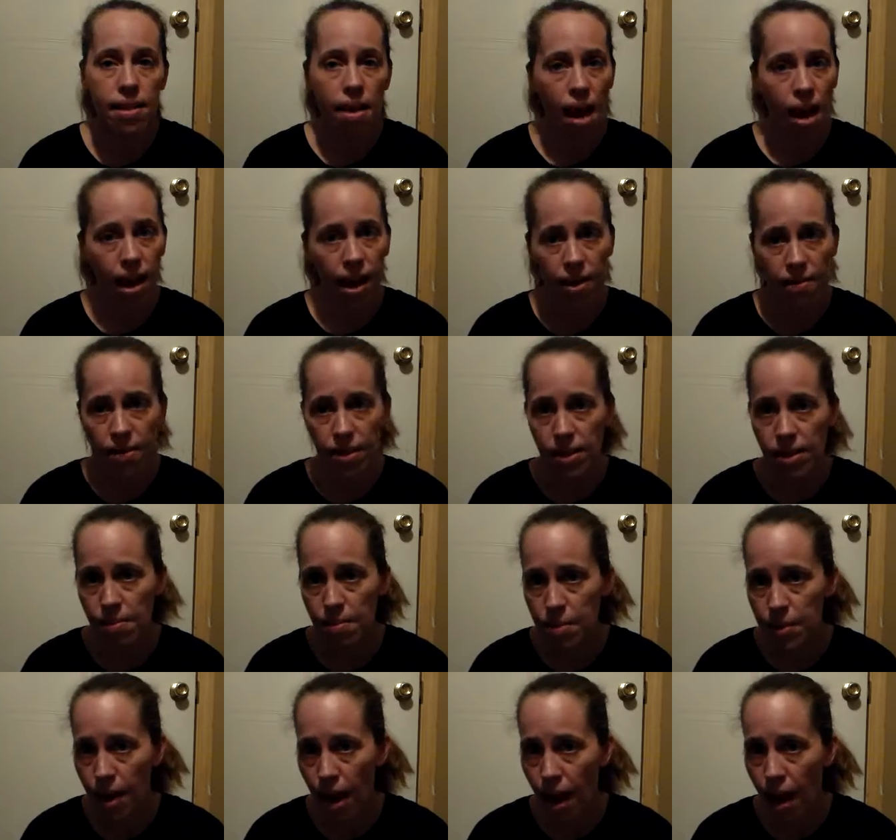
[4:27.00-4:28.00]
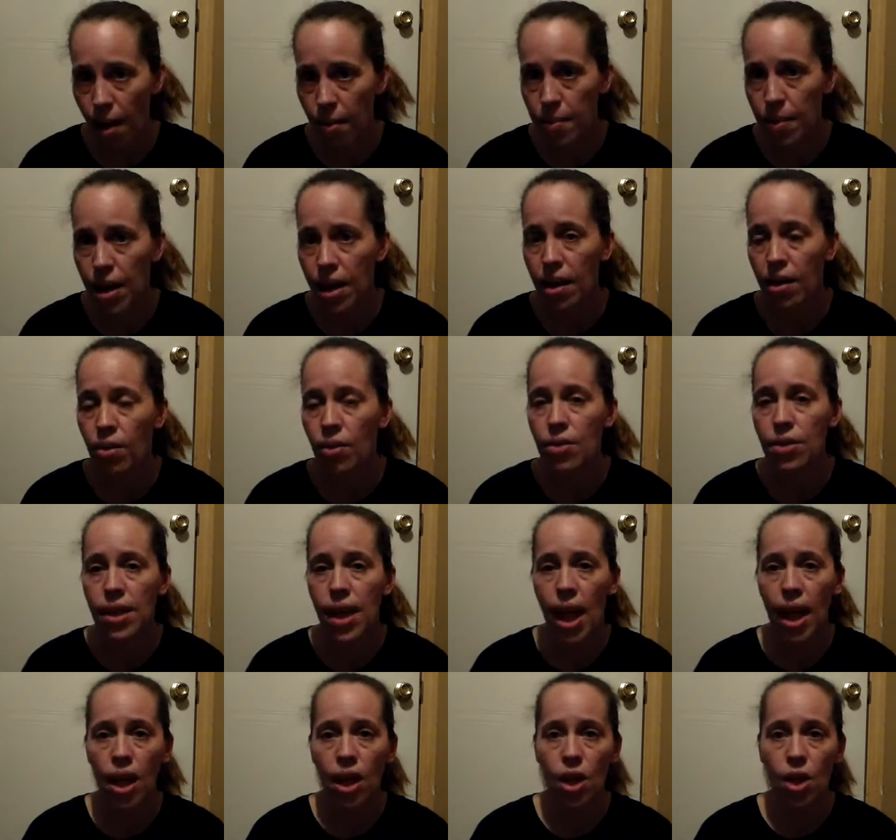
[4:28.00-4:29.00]
It's not. Give it some time.
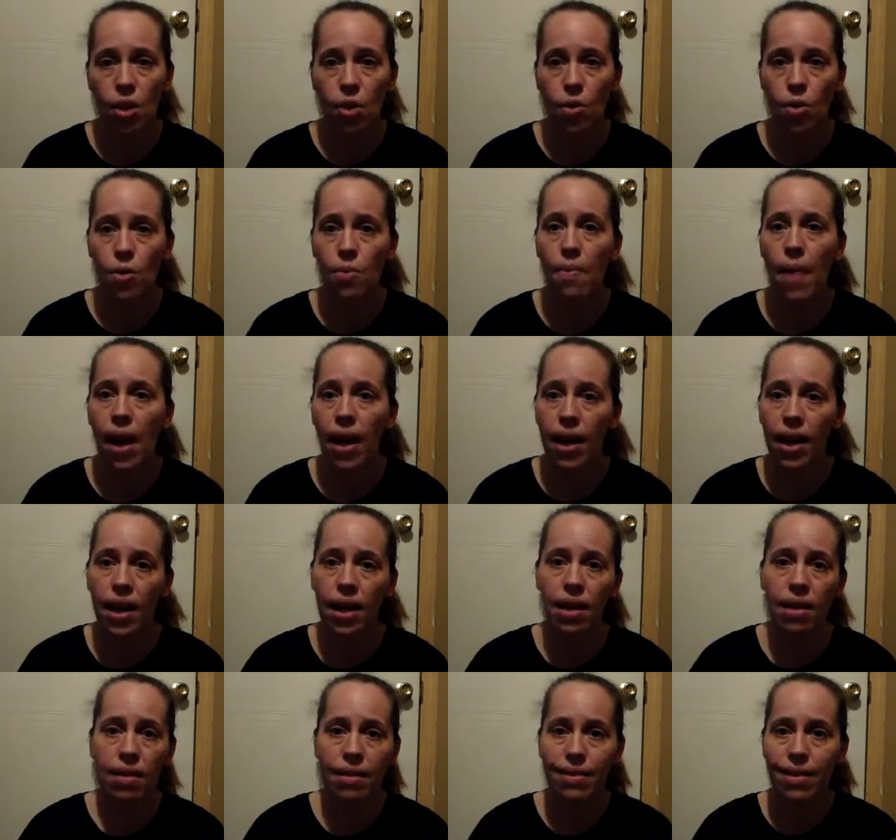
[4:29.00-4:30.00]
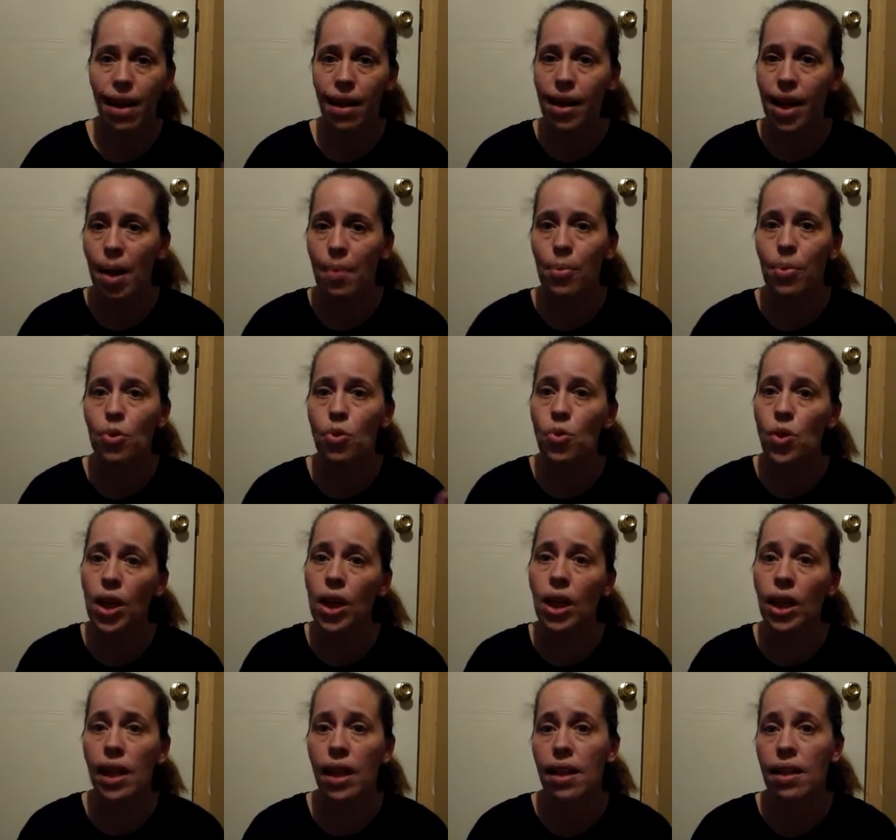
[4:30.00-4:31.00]
It'll take you, you may get a couple
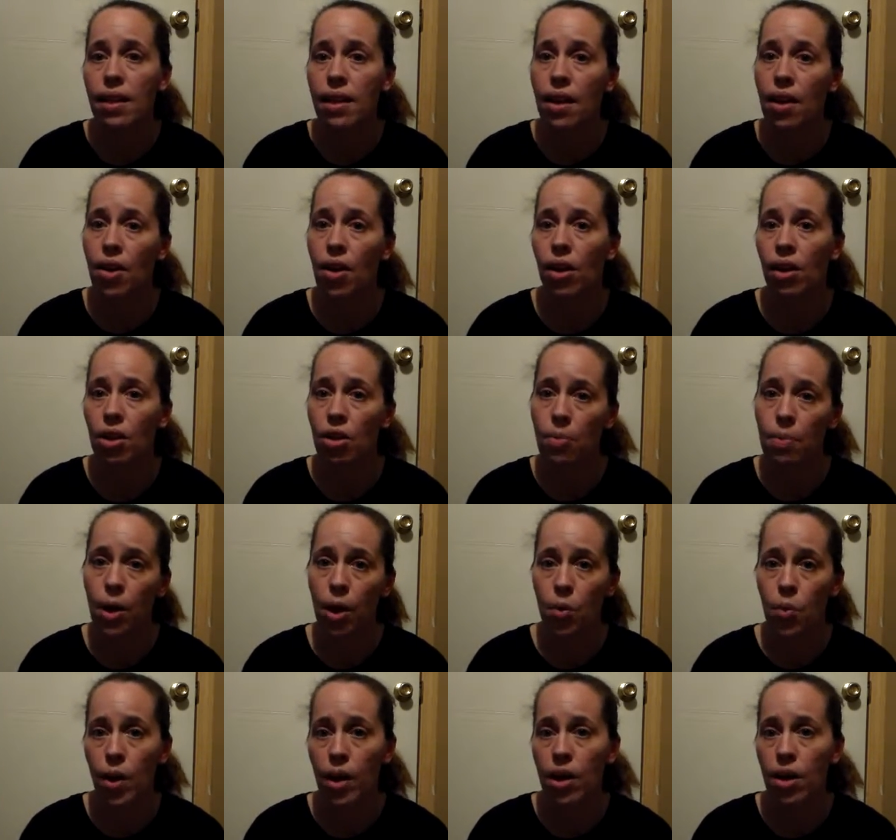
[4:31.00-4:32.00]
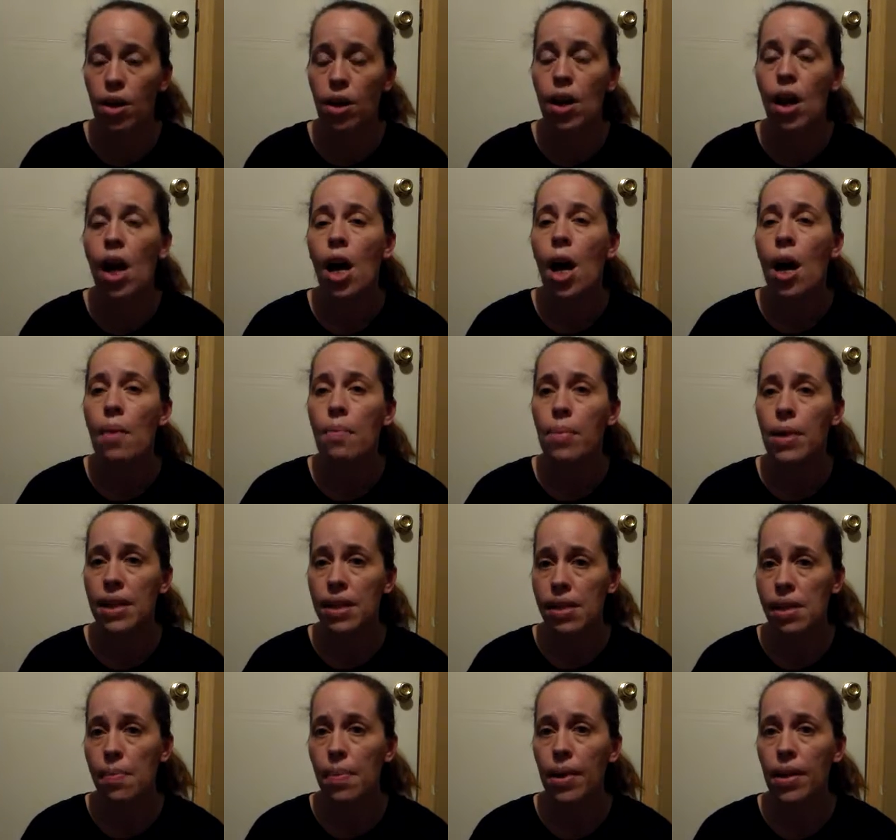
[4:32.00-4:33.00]
trickle in that are a little bit quicker,
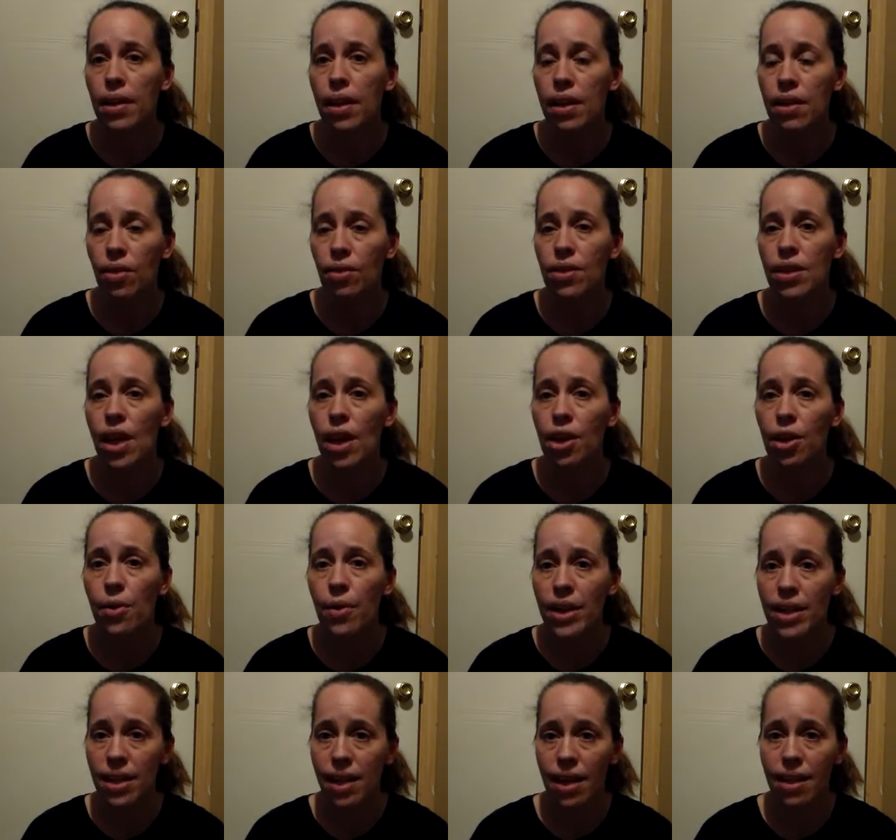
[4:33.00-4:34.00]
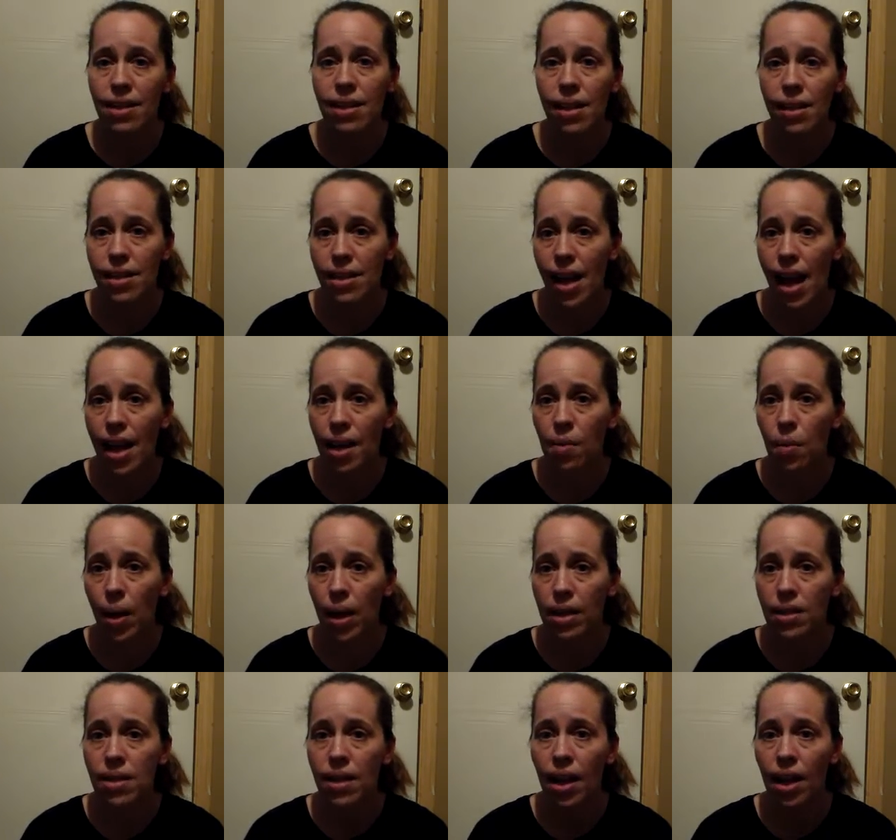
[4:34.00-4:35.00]
but typically they'll tell you it takes six to
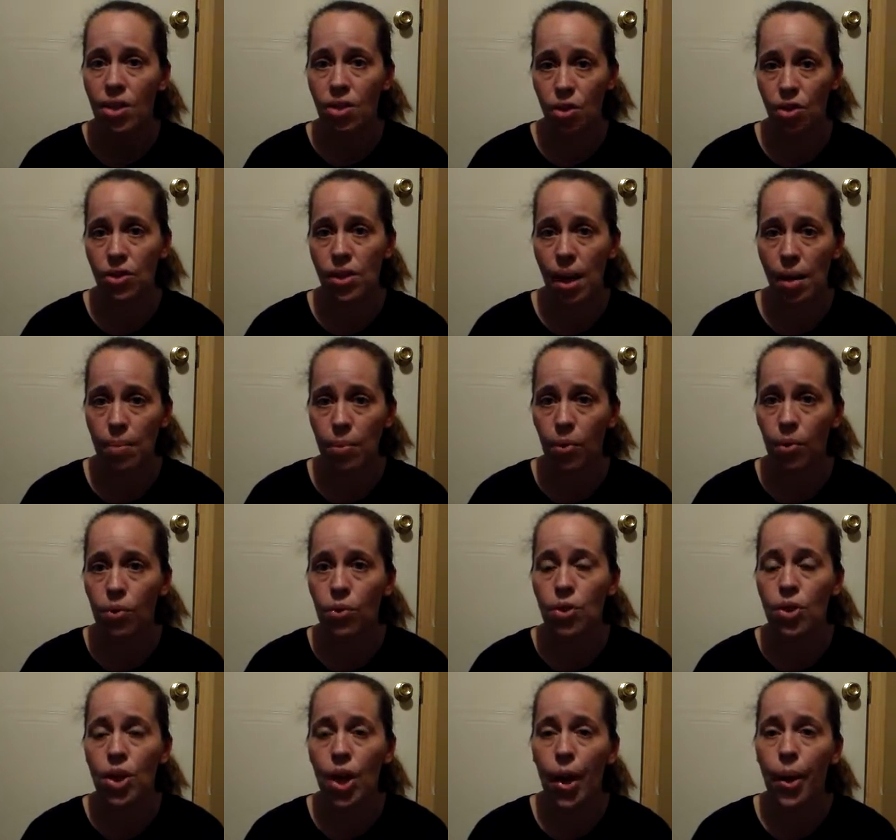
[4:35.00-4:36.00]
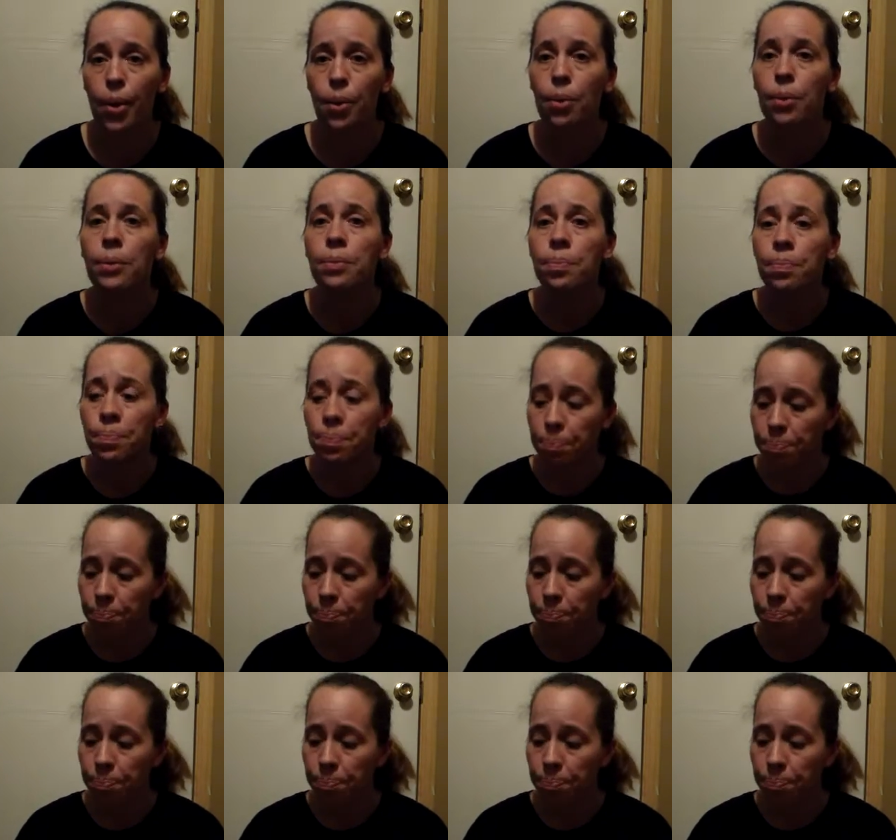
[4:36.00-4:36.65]
eight weeks to get your sample. So